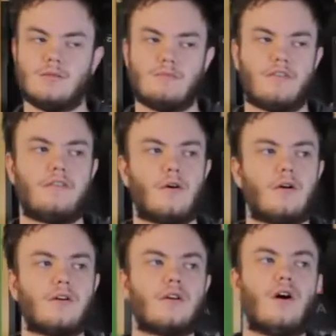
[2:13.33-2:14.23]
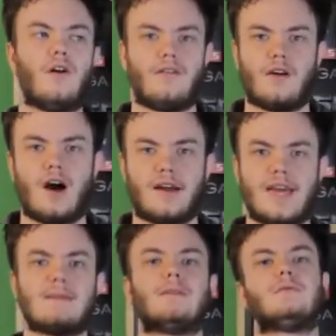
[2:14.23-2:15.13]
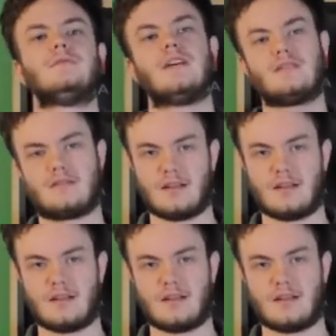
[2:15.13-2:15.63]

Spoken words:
before all the game optimizations